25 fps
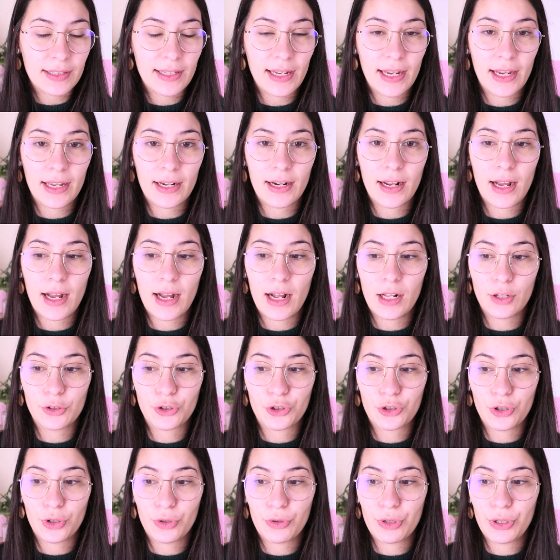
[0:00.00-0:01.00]
then I'll
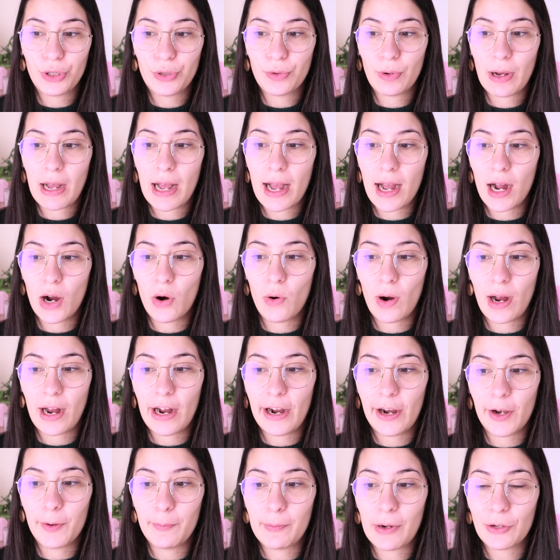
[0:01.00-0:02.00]
show you how
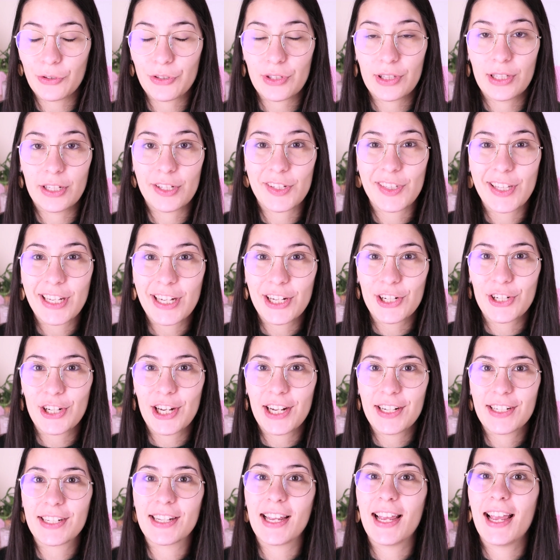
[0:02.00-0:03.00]
I mount the sticker
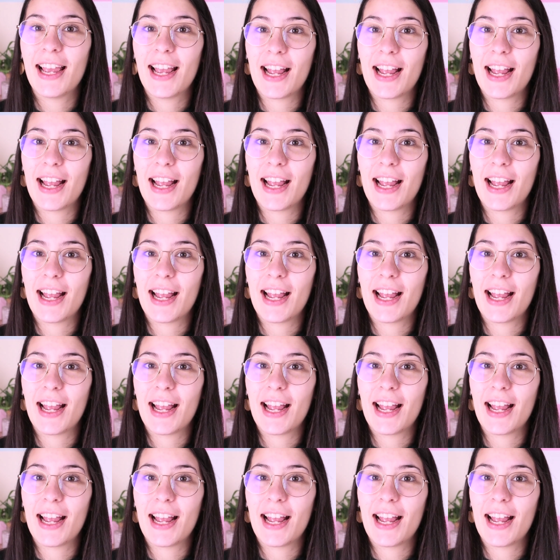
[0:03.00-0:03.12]
sheet,